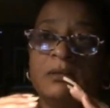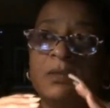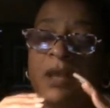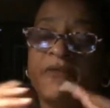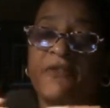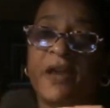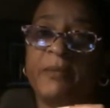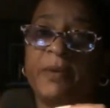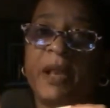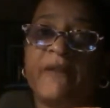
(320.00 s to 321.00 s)
not fight,
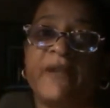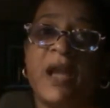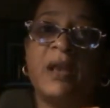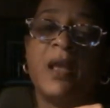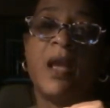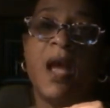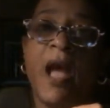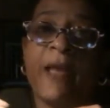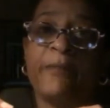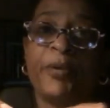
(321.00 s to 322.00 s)
but I've got
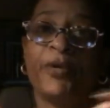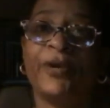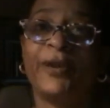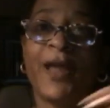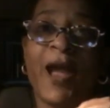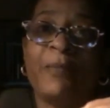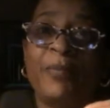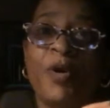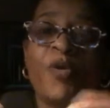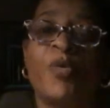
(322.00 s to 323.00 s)
hyper and
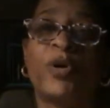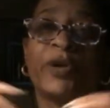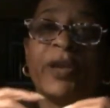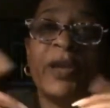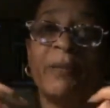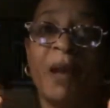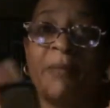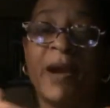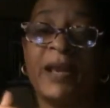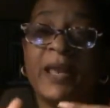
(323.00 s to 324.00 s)
hypo working in my
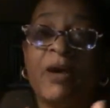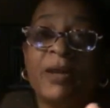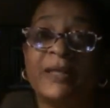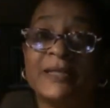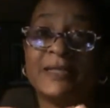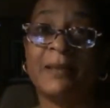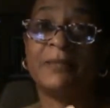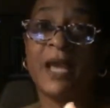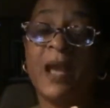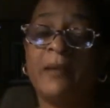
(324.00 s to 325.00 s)
body all at the
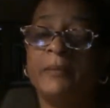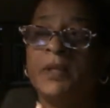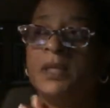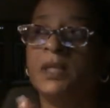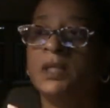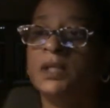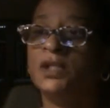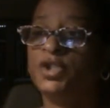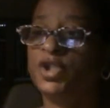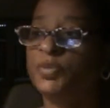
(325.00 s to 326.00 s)
same time.
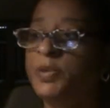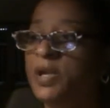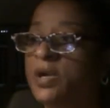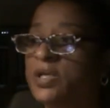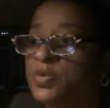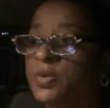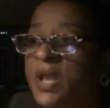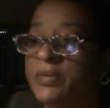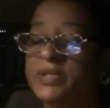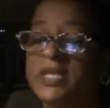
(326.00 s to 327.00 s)
Just because when
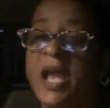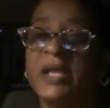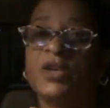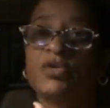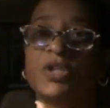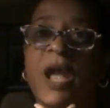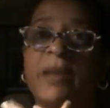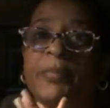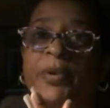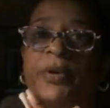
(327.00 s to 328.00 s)
I was diagnosed
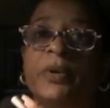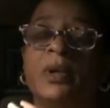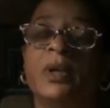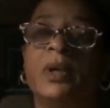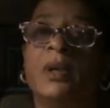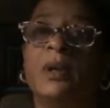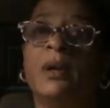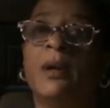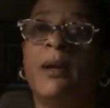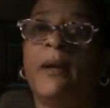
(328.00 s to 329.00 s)
hyper,
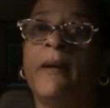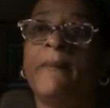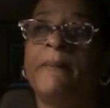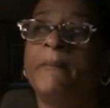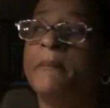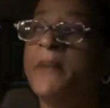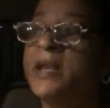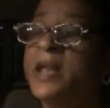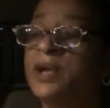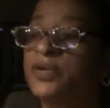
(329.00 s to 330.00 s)

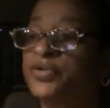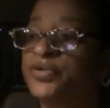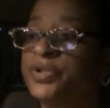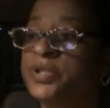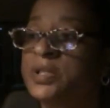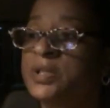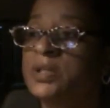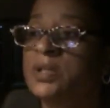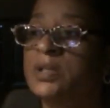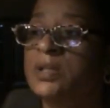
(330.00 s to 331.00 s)
my doctors,
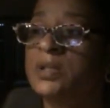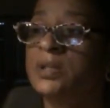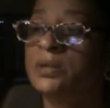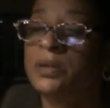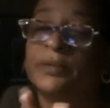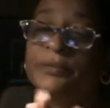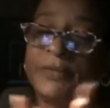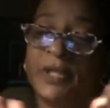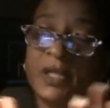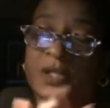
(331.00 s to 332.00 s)
well,
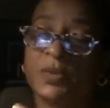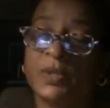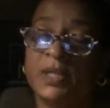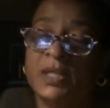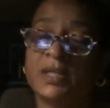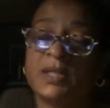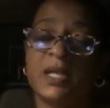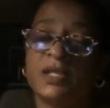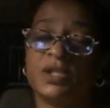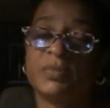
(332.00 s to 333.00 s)
it is what it is, it's
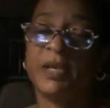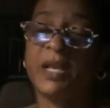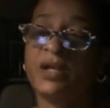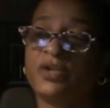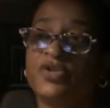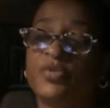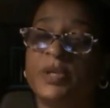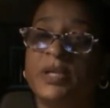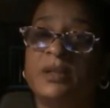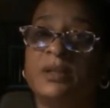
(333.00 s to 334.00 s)
not just my doctors, but